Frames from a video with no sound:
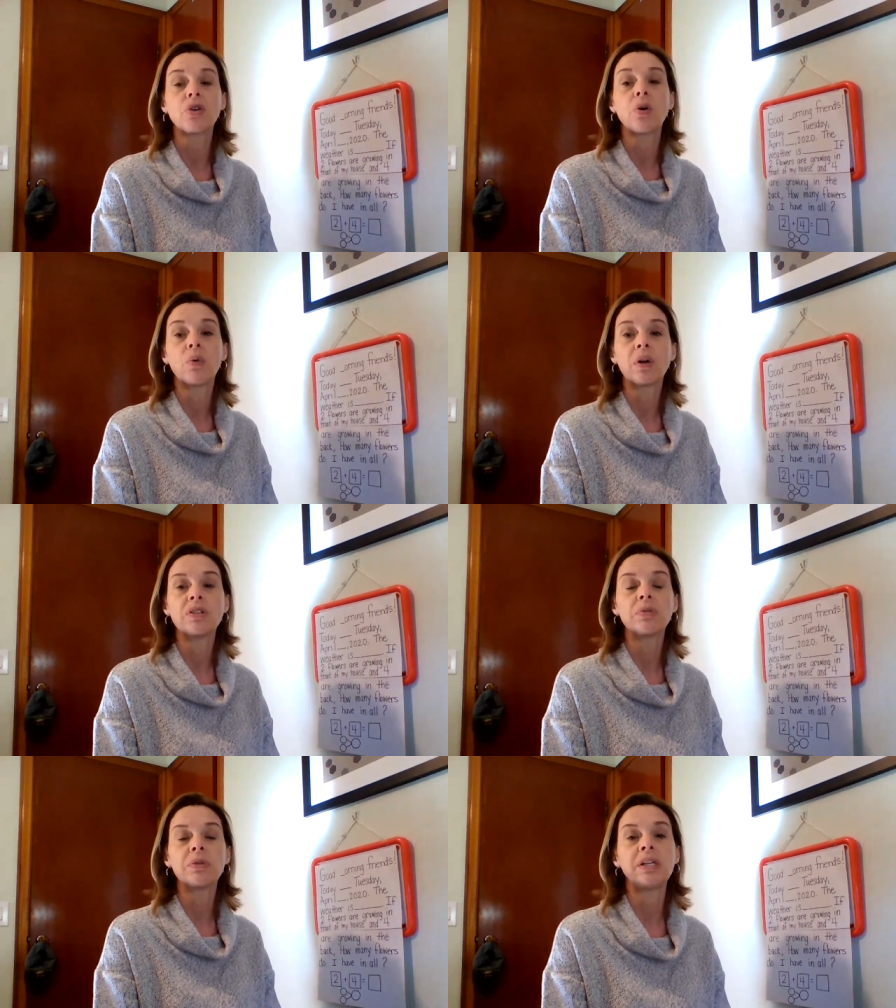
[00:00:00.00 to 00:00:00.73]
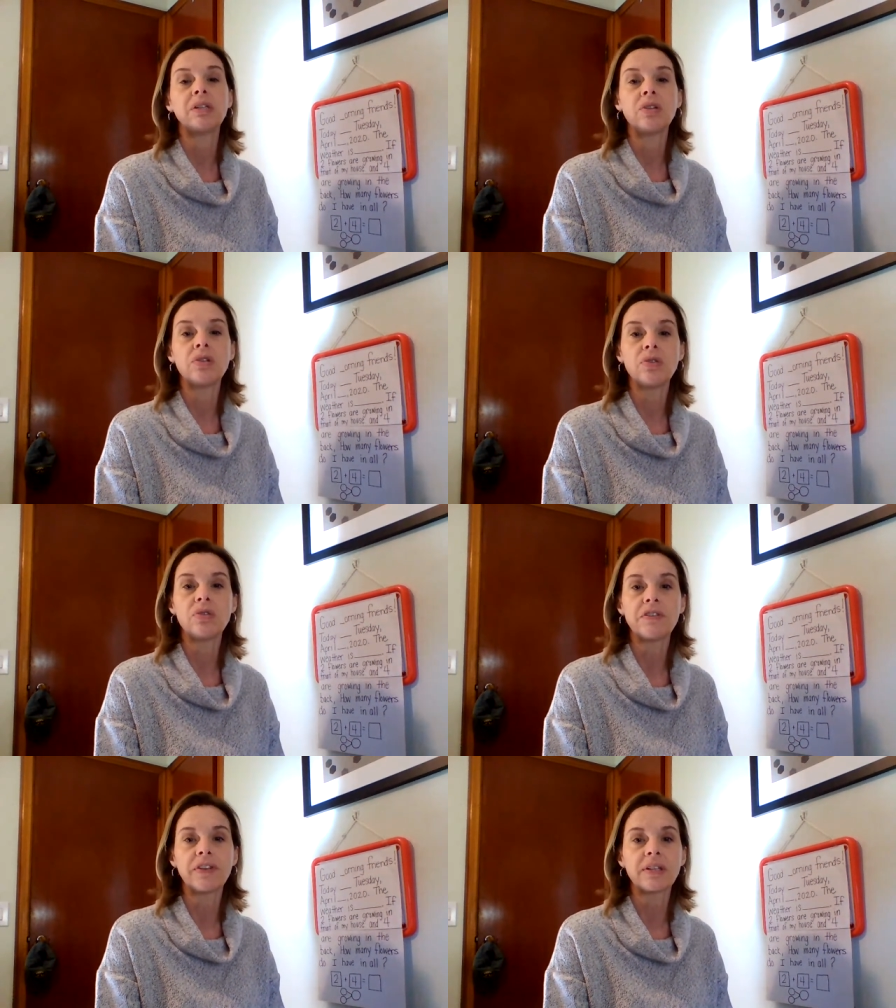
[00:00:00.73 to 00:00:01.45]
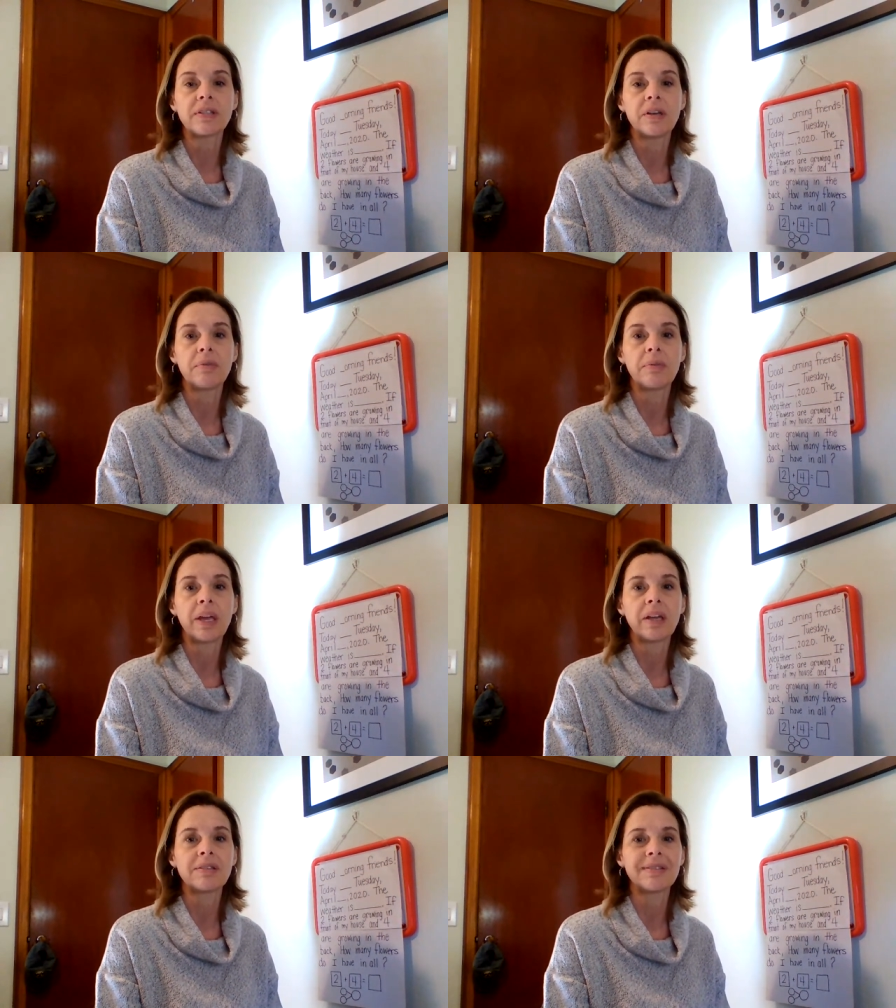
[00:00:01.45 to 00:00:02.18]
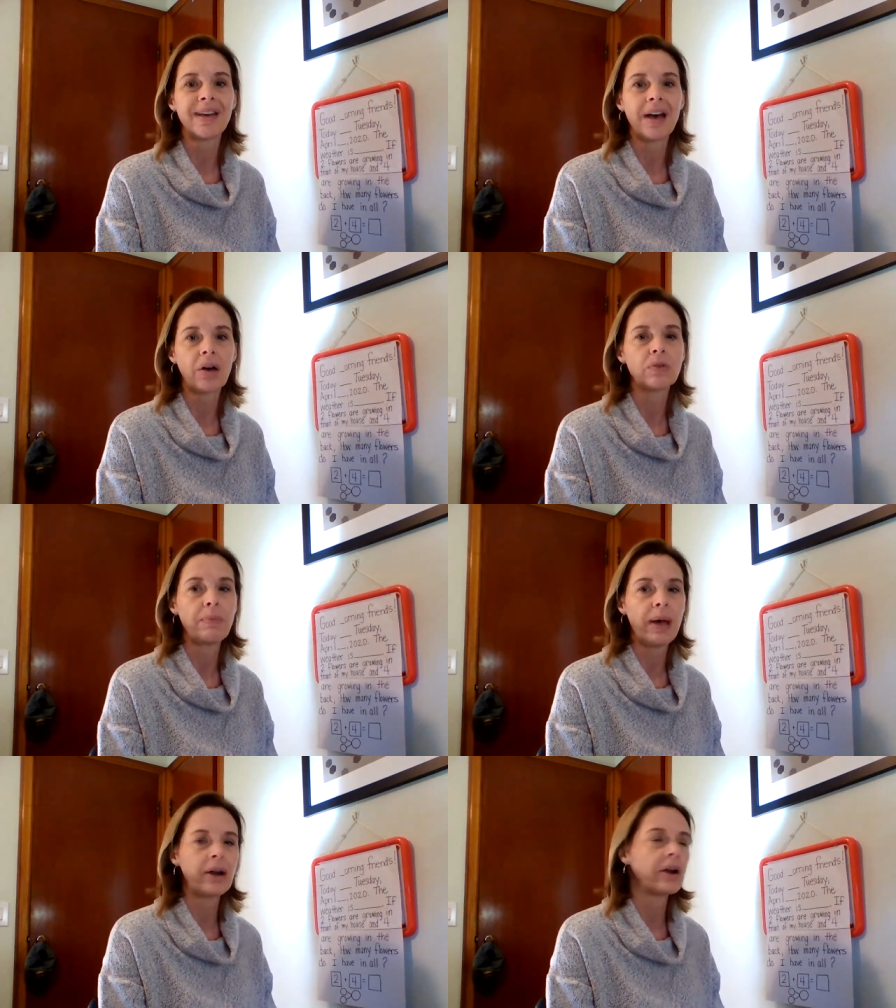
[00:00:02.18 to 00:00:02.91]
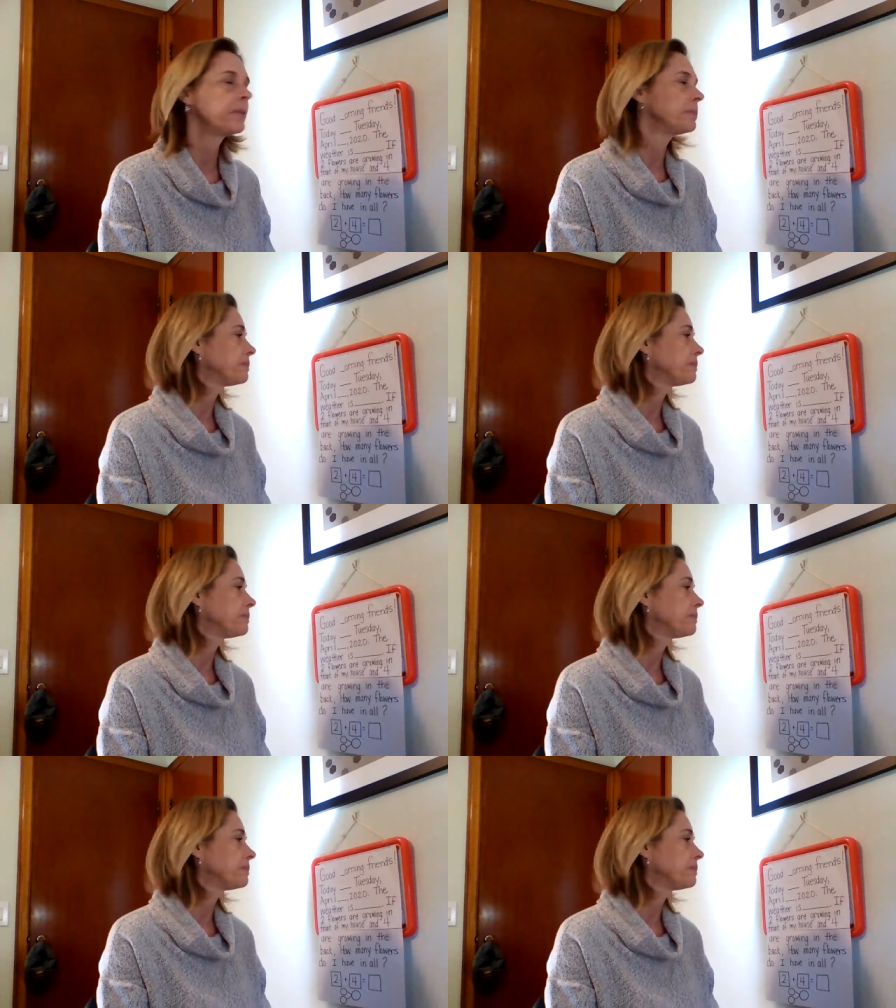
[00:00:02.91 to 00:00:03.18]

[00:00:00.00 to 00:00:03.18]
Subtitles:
What do we need to do to fix it and make it sound better?